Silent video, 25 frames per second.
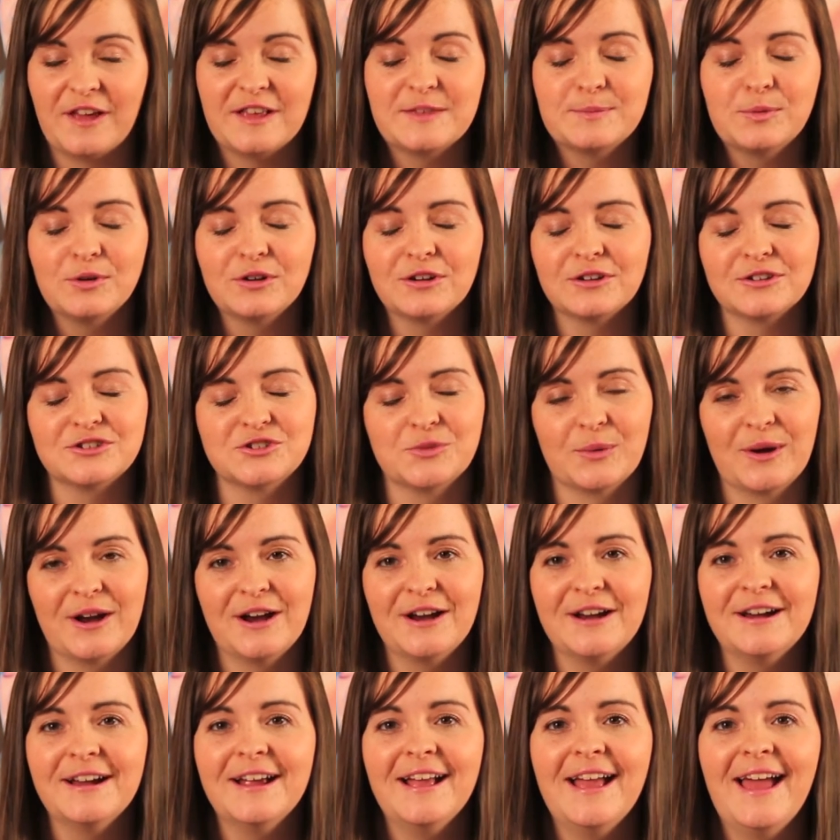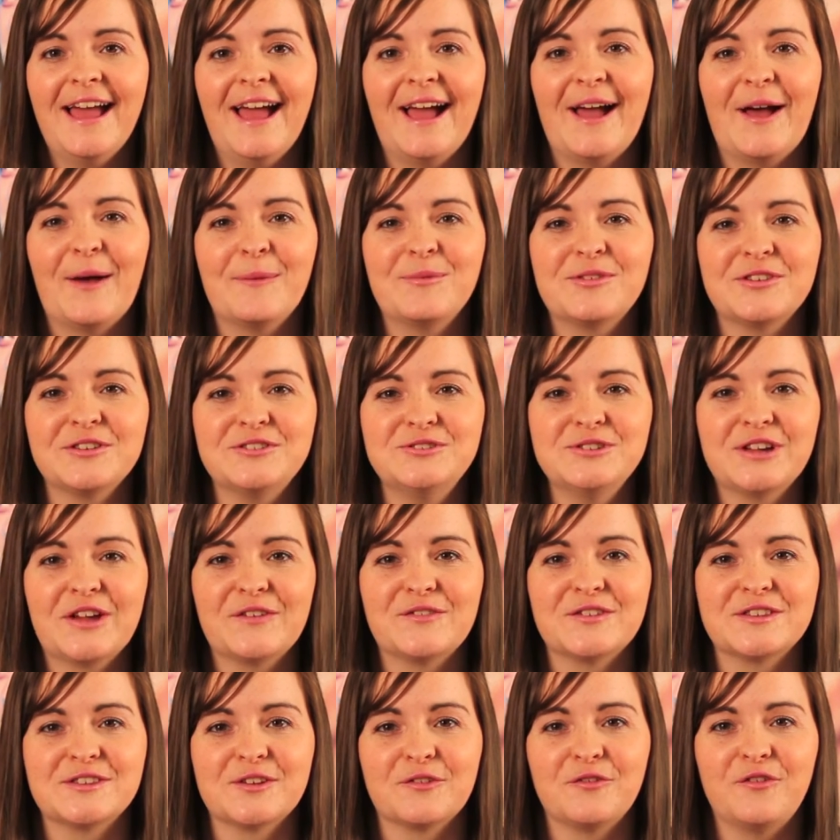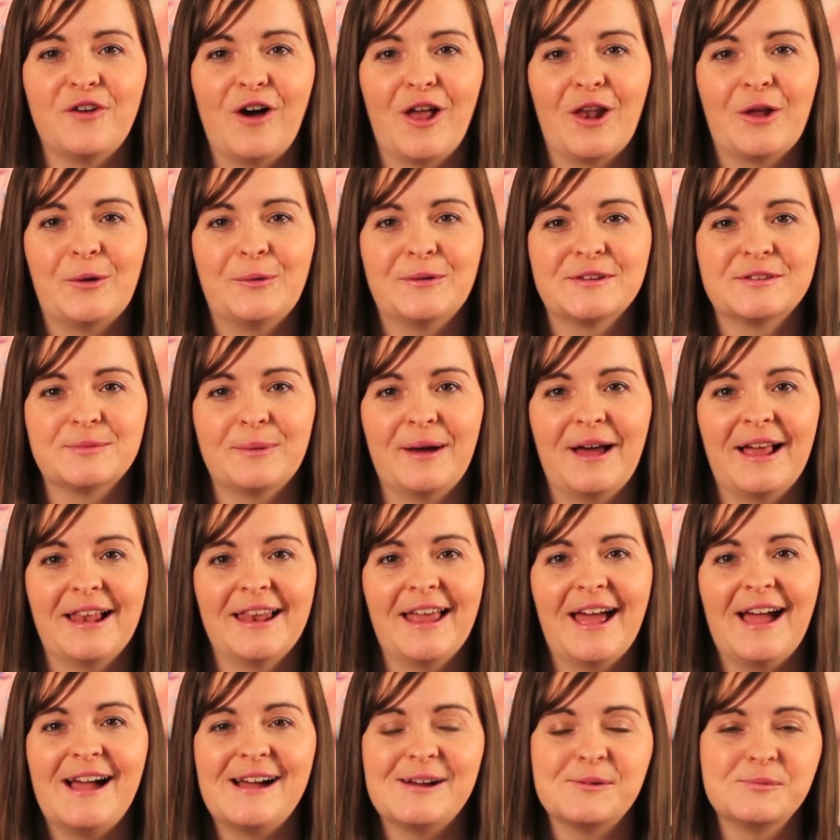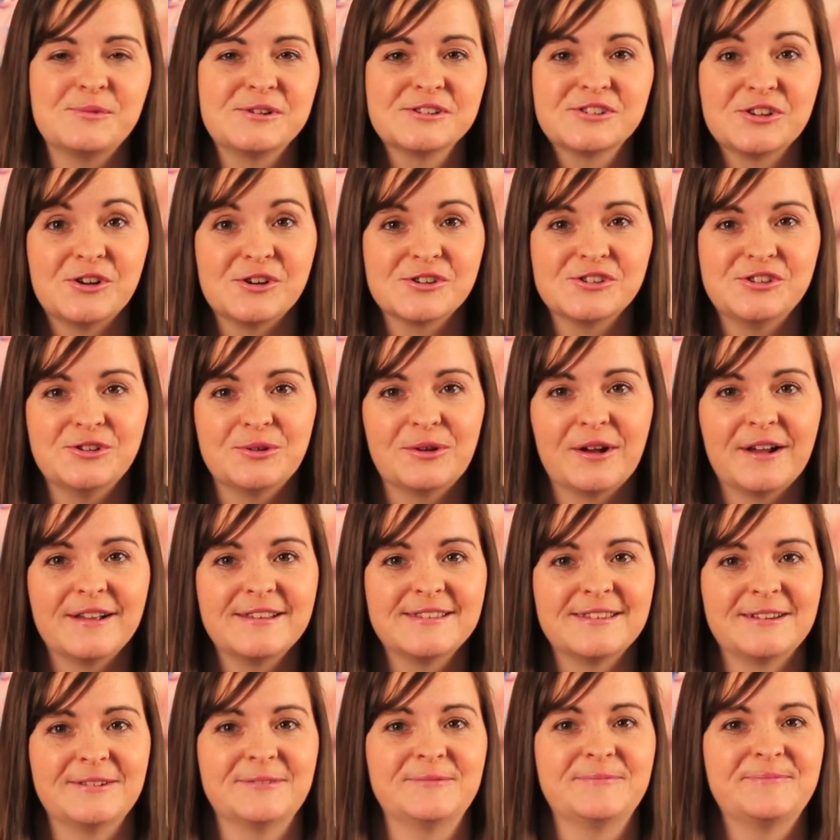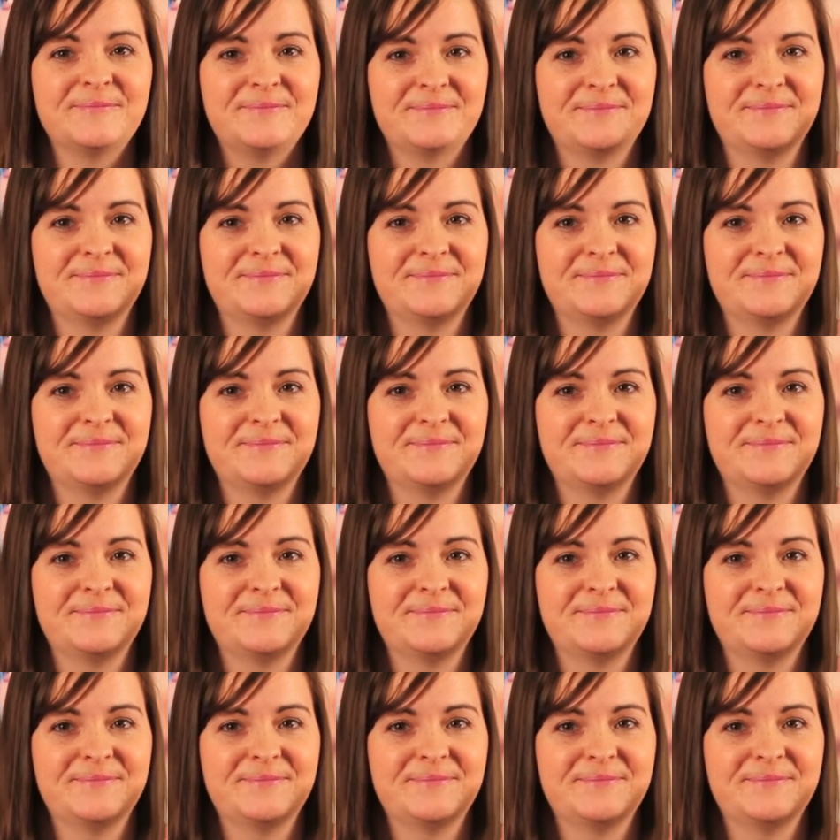Facebook or Twitter, so do give us a follow as well, and we'll talk to you guys soon.